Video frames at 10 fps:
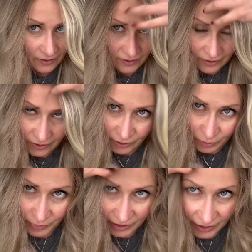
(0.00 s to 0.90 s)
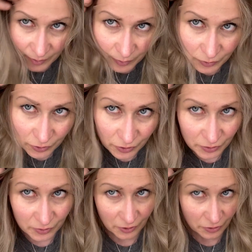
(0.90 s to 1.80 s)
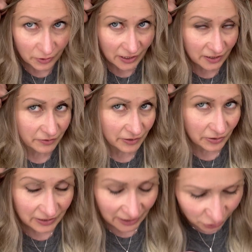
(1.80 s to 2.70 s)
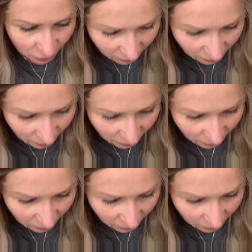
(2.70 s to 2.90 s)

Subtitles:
So you'll be able to create a very natural